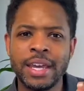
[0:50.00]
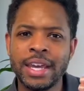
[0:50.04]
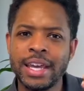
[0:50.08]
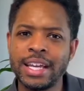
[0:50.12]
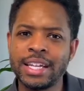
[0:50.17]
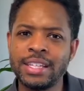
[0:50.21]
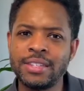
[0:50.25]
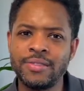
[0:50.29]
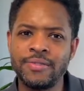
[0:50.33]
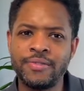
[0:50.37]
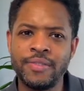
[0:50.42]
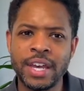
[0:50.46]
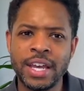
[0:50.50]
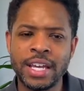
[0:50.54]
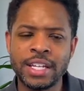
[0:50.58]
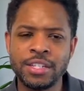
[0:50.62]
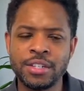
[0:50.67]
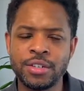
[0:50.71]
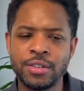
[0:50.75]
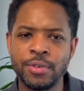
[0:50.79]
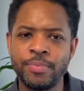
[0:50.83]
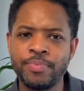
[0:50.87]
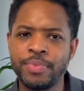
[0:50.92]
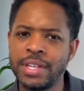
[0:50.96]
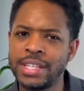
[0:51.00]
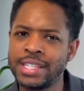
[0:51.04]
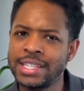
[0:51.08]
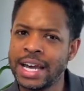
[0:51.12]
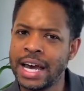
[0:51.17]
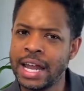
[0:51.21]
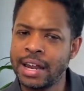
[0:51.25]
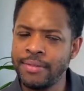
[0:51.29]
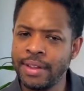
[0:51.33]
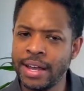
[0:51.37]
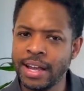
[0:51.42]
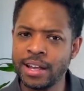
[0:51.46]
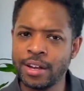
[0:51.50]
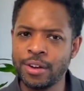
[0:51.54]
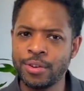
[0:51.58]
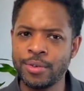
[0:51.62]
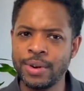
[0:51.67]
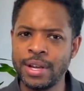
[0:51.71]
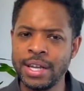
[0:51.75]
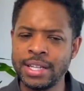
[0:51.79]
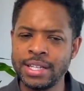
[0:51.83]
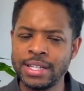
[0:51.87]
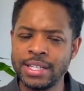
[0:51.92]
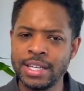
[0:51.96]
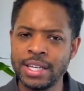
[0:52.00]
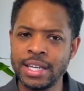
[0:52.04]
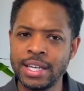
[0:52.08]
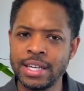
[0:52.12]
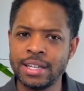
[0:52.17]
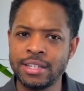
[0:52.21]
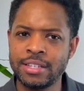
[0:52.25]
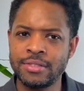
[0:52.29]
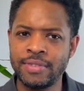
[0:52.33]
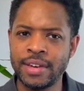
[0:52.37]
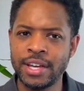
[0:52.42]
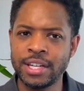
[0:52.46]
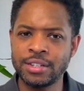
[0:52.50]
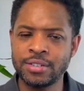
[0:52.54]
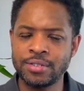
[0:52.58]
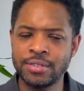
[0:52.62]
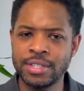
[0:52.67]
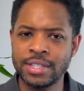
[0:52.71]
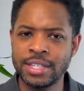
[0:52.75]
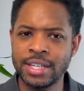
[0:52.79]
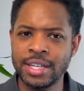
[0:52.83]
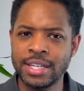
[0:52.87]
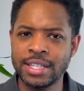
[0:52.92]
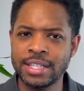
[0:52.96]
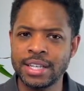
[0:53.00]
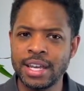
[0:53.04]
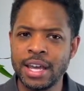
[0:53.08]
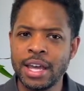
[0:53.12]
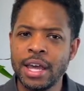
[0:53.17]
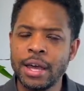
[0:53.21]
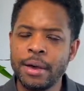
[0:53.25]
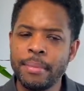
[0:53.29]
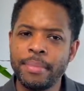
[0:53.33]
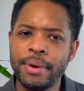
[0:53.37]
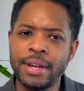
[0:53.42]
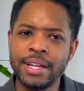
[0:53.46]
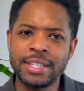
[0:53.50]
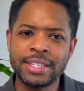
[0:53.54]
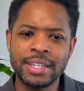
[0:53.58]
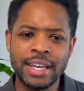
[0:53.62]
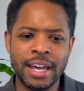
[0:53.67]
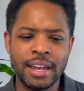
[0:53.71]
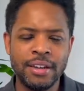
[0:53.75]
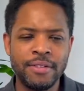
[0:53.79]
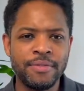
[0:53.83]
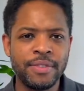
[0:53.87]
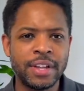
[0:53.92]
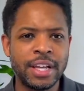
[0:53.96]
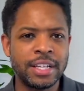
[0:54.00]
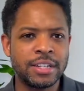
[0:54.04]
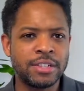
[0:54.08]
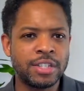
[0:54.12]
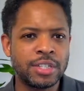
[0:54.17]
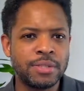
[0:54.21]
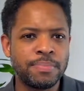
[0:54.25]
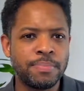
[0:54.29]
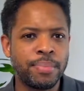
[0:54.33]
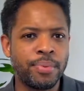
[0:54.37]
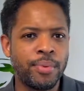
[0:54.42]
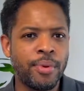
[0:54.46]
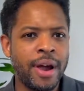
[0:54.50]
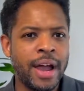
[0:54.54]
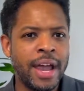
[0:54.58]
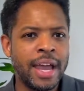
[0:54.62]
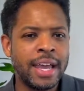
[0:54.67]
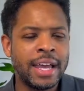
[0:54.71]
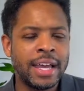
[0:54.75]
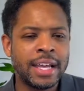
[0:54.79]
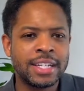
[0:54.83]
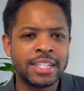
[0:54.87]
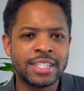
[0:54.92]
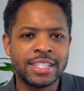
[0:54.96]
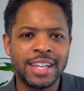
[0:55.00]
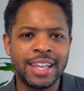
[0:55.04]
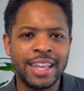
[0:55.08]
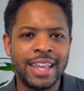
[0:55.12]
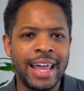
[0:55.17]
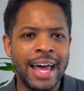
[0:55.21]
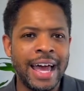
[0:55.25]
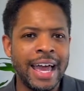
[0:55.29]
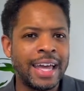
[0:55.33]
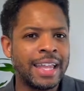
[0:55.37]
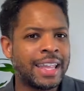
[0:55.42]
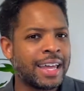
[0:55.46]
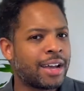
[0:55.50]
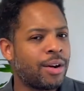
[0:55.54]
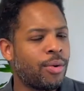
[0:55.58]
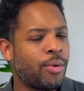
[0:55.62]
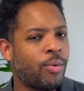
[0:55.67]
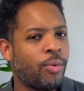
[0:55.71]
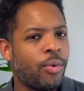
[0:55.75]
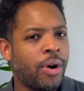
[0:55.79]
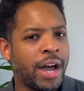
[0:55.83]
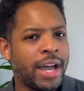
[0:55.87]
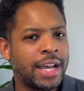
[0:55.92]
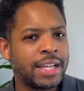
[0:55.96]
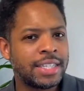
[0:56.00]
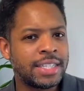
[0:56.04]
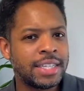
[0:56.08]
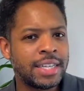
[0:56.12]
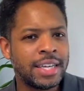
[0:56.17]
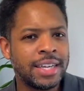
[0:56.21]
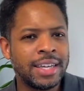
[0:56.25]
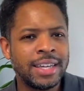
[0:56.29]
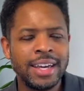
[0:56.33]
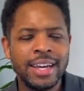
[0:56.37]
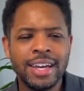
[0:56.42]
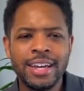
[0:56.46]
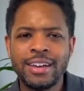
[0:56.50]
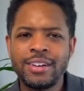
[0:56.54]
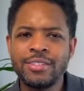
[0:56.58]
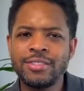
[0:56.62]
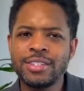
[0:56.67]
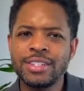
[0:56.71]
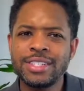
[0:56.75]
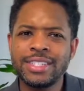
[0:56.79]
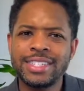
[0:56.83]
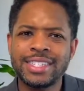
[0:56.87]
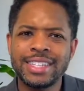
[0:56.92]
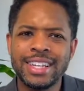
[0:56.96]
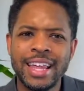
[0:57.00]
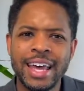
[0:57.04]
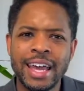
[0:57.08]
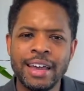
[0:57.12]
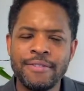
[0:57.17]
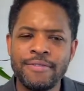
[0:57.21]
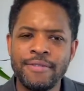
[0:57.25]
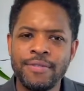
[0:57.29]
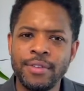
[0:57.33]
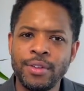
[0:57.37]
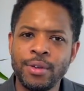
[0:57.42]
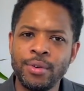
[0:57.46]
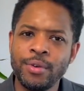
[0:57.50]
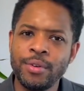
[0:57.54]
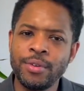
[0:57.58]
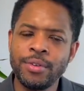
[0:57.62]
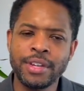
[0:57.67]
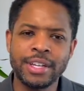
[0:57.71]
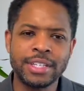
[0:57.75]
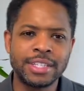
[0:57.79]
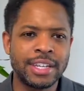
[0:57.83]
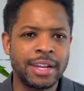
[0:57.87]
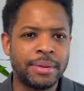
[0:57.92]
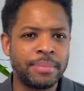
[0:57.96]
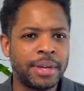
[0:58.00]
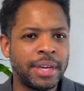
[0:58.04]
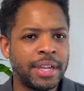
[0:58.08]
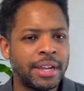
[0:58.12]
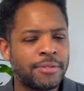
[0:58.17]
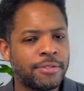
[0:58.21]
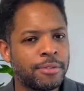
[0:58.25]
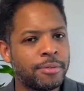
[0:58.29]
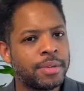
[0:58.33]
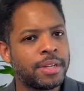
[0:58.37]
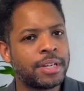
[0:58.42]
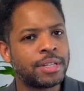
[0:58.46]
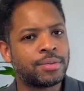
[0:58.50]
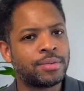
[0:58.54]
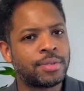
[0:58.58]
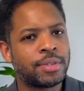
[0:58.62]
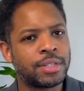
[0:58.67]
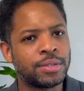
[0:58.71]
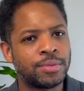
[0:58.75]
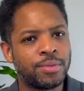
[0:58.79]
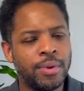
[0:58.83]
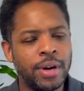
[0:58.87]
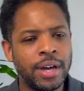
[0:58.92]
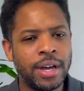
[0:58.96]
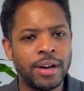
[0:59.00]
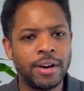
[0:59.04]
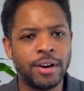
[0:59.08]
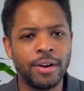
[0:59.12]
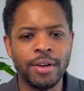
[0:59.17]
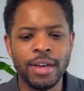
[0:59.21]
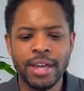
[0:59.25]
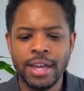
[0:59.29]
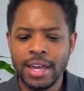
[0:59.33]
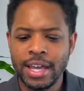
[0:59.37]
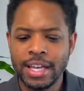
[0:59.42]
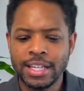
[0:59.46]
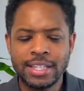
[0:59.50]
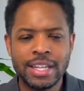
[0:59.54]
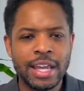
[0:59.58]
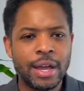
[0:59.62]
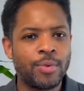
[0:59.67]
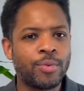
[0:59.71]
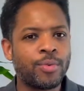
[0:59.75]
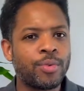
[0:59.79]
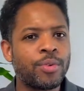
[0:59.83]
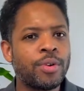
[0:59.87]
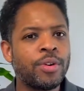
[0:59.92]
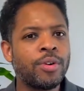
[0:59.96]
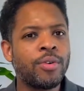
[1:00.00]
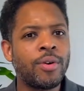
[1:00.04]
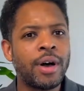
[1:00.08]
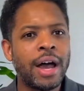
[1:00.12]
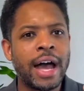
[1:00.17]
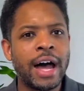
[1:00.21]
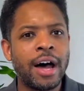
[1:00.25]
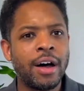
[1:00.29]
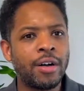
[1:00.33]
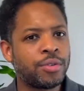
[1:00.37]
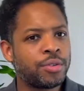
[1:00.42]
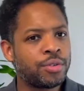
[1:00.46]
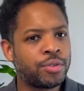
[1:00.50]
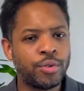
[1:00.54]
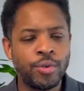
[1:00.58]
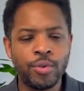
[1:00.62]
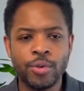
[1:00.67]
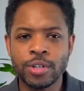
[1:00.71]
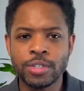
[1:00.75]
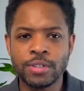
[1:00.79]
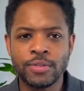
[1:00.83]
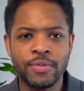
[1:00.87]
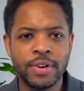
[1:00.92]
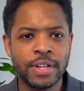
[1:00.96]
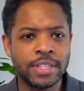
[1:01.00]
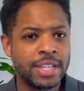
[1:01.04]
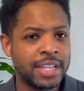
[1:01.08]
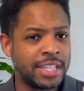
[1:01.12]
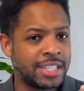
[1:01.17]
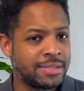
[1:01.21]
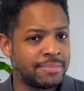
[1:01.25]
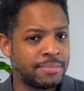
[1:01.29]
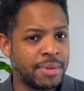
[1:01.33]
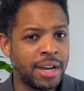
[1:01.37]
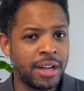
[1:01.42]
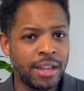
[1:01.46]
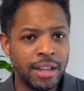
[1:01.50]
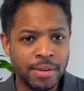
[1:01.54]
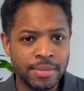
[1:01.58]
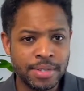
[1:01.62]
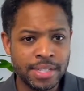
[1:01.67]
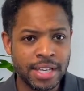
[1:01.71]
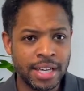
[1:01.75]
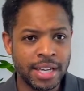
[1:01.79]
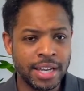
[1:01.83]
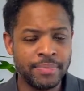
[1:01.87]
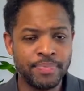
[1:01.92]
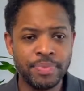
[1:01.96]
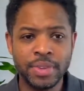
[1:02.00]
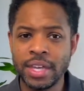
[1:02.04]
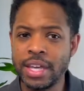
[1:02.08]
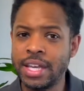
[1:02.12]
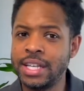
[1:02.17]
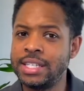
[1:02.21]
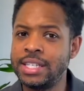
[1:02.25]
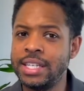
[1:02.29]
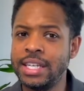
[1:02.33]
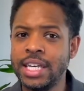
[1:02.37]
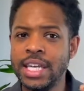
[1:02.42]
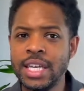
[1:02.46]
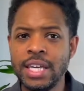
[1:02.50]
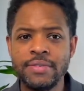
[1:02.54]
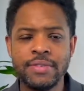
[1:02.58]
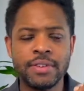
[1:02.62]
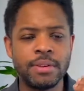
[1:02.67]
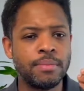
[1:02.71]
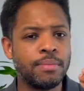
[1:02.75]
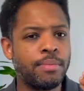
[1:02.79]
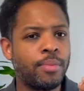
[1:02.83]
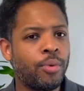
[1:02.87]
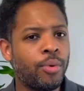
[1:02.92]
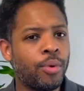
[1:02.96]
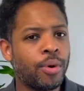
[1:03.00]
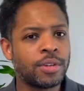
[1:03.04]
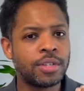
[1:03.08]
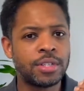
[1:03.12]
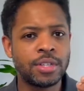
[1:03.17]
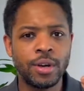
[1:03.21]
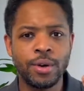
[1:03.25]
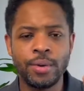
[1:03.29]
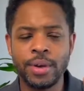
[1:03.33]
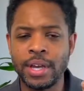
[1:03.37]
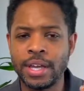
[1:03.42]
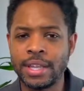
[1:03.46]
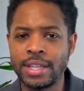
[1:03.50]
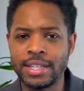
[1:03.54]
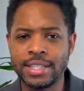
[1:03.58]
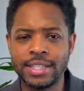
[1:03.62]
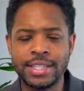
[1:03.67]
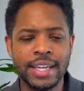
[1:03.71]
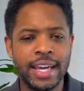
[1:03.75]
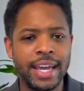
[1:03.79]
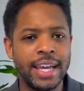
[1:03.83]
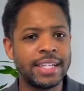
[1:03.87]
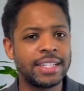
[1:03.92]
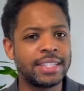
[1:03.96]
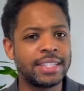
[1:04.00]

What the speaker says: It's vegetal. It's kind of like a green tea in this vegetal sense, but it's kind of like just bright and just light like a white tea. There's a slight floralness that I'm getting from this one as well. It's that real outdoors fresh. That smell I was getting is even more so in the taste.